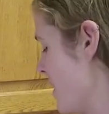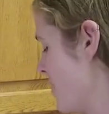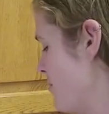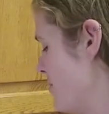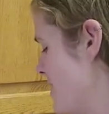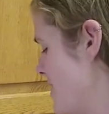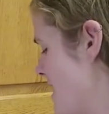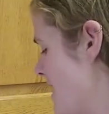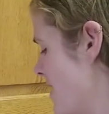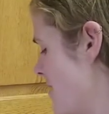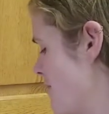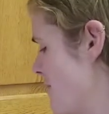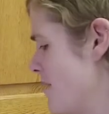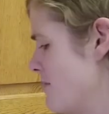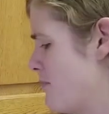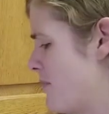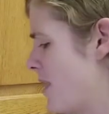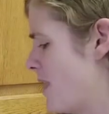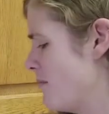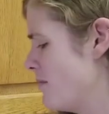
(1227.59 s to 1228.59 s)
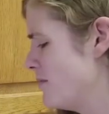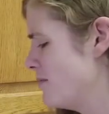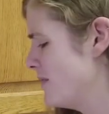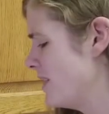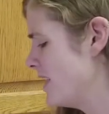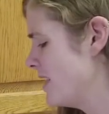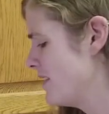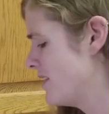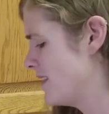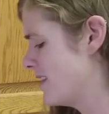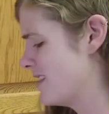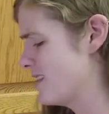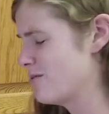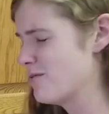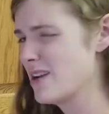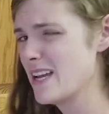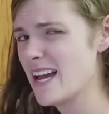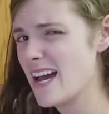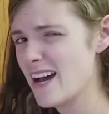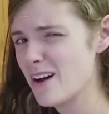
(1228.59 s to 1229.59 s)
it would take me probably
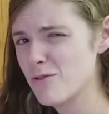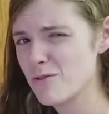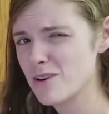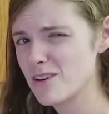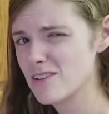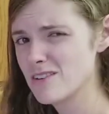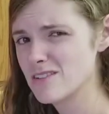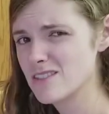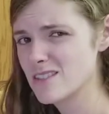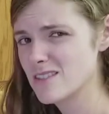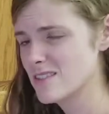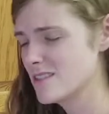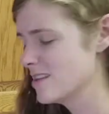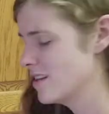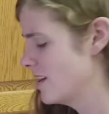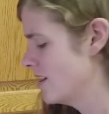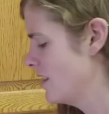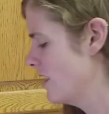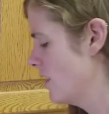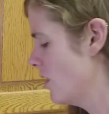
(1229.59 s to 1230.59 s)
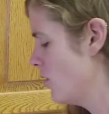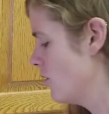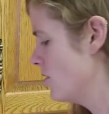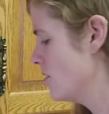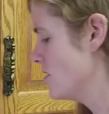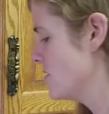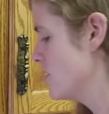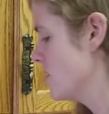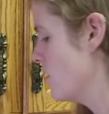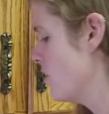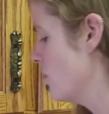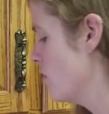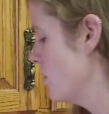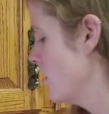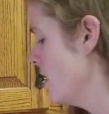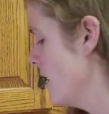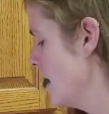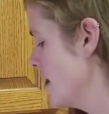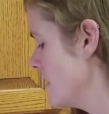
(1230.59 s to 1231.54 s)
3 hours or so,